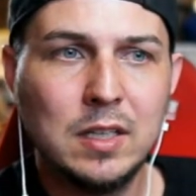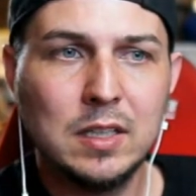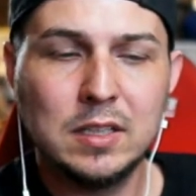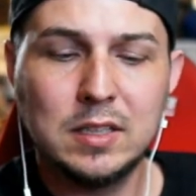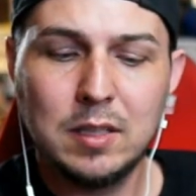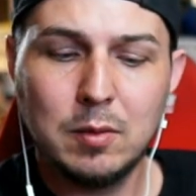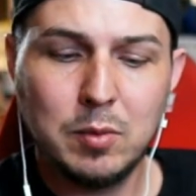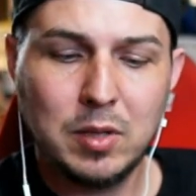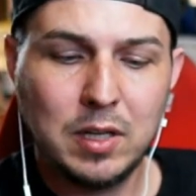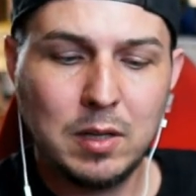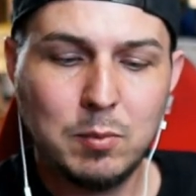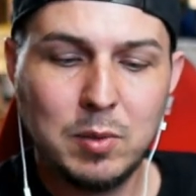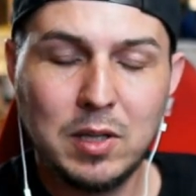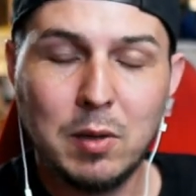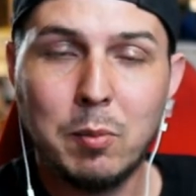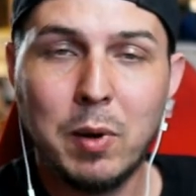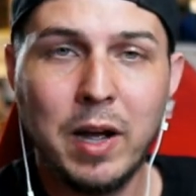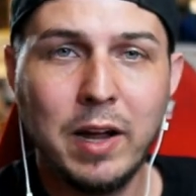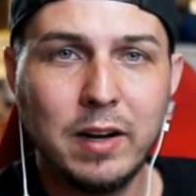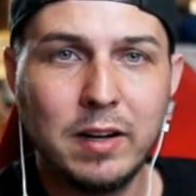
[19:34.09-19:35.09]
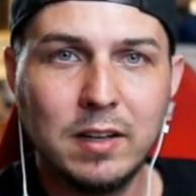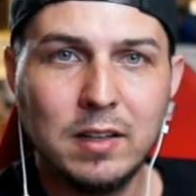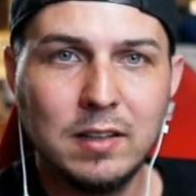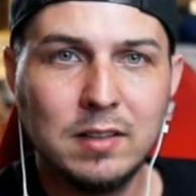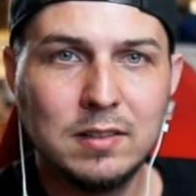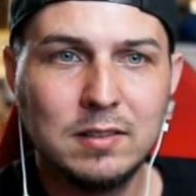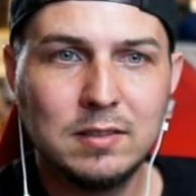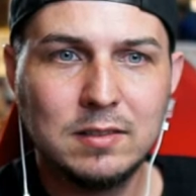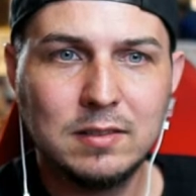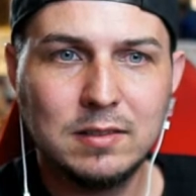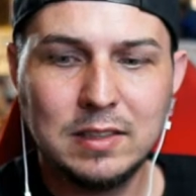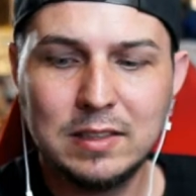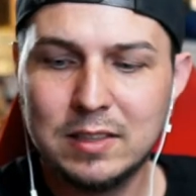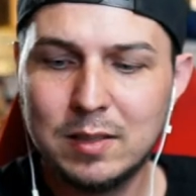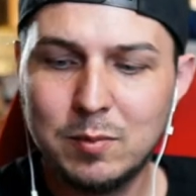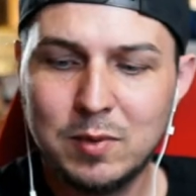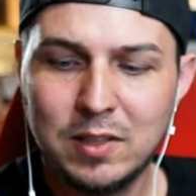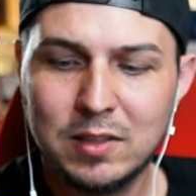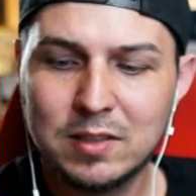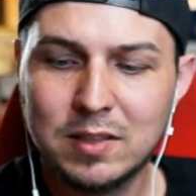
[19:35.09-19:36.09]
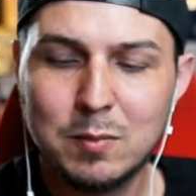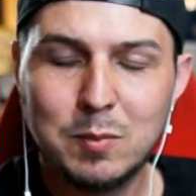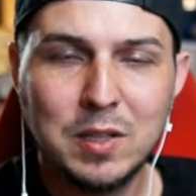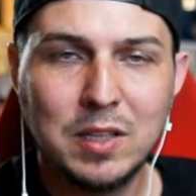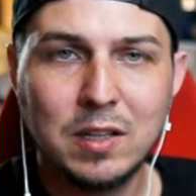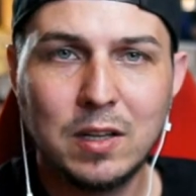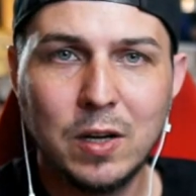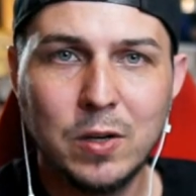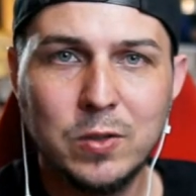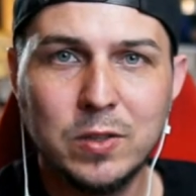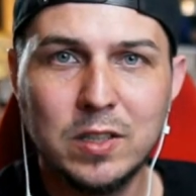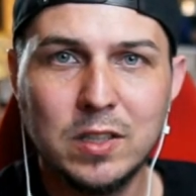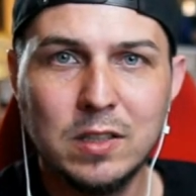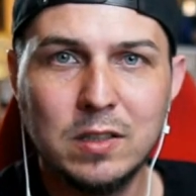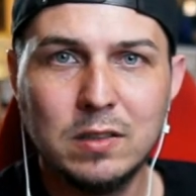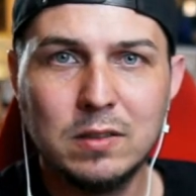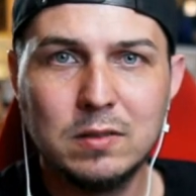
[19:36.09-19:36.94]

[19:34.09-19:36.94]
somebody can be the buyer, and somebody else can be the coder.